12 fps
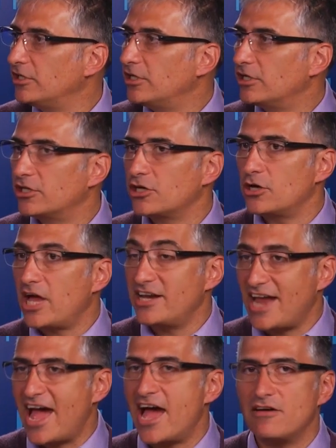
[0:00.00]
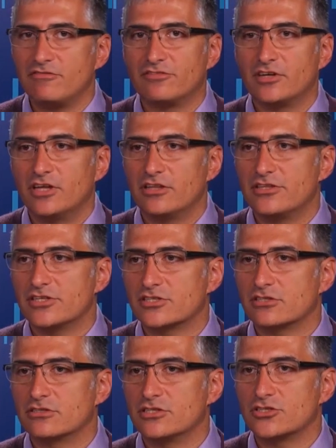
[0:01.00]
and have
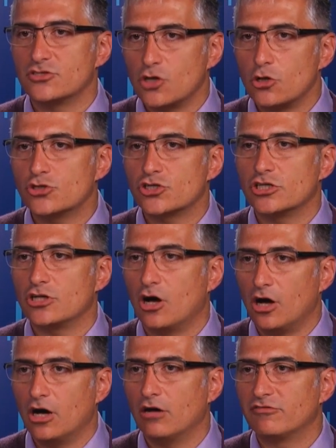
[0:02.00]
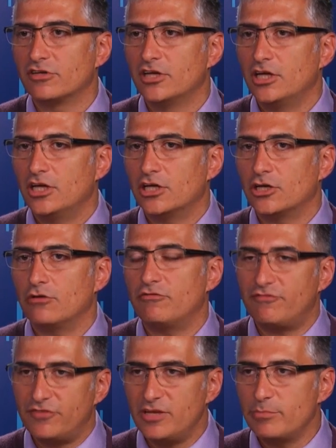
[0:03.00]
this notion of,
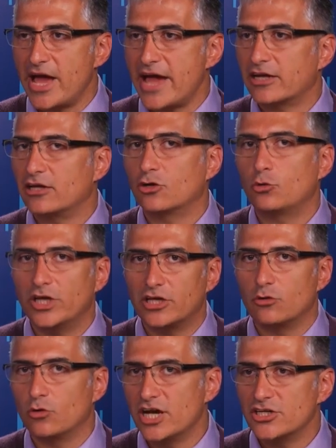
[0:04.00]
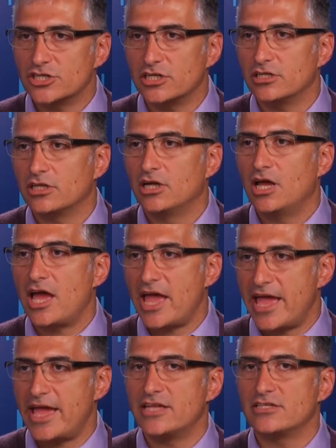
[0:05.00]
feedback, quick iteration,
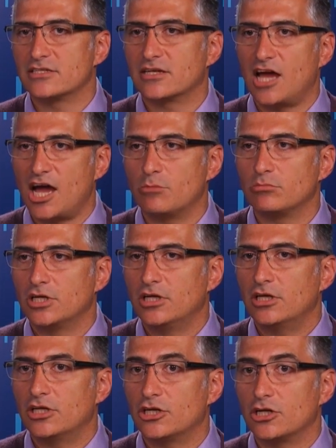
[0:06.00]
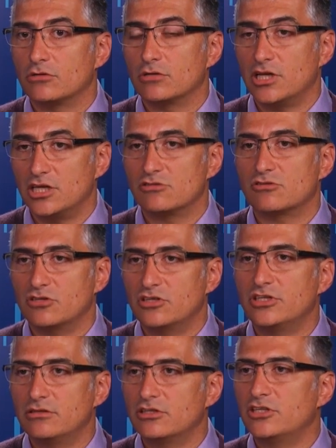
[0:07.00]
and
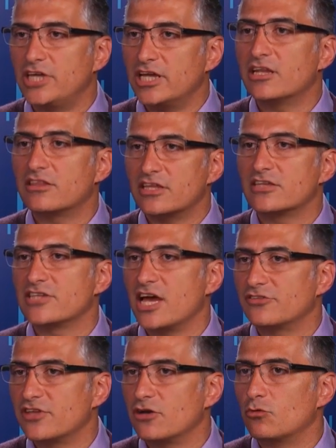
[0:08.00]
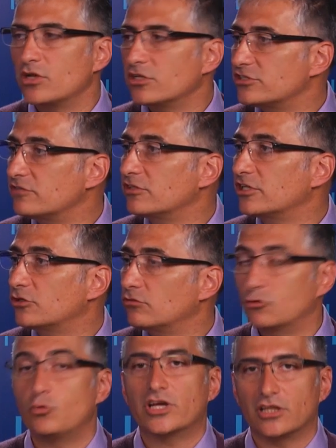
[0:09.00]
and getting things out there relatively
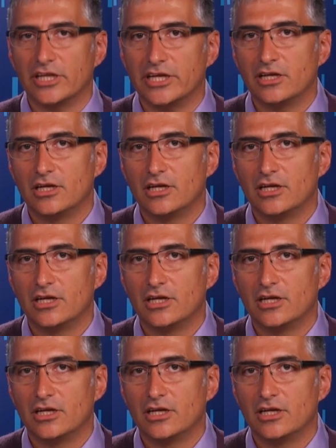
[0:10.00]
quickly,